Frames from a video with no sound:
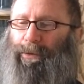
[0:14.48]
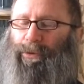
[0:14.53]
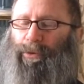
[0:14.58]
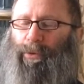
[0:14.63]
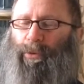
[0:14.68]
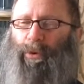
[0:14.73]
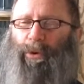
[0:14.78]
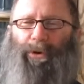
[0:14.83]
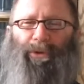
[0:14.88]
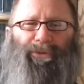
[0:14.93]

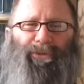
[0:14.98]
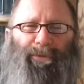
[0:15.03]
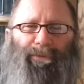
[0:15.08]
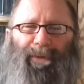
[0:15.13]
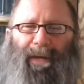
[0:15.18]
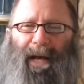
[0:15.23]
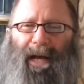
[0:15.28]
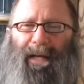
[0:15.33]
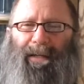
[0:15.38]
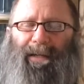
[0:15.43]
"The words
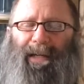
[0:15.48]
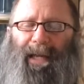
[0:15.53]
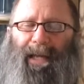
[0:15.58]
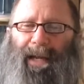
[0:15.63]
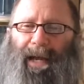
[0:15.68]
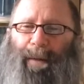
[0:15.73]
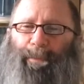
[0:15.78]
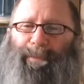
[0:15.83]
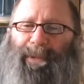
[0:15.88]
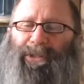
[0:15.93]
of God
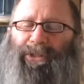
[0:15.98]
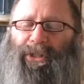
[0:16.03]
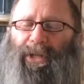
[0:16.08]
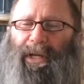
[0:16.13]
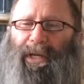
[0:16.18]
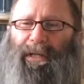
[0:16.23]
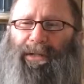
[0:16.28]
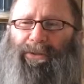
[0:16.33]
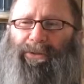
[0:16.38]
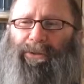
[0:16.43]
cannot be
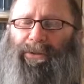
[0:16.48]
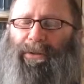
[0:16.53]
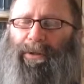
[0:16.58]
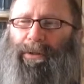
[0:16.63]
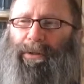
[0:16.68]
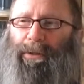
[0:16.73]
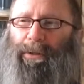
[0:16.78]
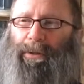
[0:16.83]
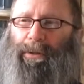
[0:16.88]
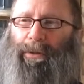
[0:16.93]
changed."
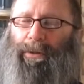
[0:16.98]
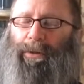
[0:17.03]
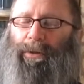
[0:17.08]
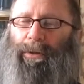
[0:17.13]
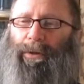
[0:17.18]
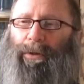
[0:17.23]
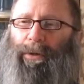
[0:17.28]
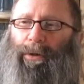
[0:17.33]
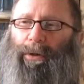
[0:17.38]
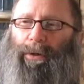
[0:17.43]

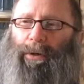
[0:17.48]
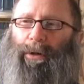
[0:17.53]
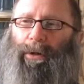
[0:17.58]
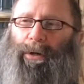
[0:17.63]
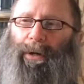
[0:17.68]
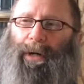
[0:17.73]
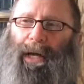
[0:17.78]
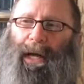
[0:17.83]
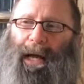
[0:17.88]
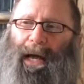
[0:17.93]

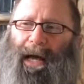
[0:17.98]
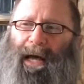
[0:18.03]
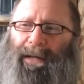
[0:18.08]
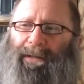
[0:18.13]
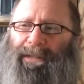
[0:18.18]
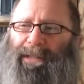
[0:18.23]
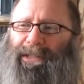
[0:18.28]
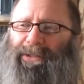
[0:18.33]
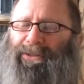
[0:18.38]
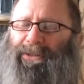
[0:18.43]
Or
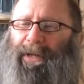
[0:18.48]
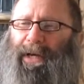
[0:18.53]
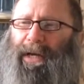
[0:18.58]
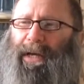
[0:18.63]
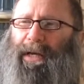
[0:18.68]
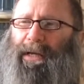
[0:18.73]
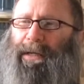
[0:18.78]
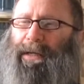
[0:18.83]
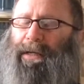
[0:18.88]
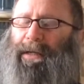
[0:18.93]

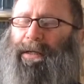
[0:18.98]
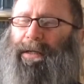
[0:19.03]
An-Nisa